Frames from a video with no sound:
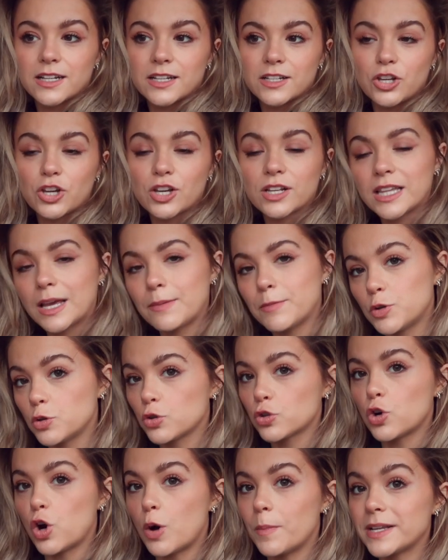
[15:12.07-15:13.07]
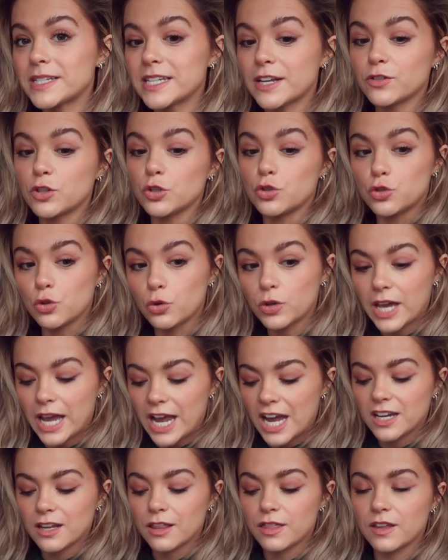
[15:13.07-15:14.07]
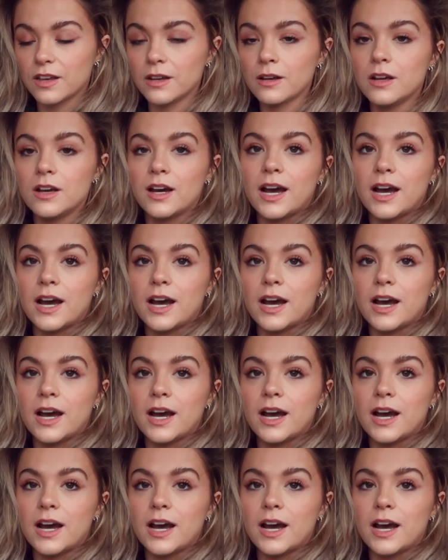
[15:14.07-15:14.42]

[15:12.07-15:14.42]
you can let me know in the comments if you do get anything.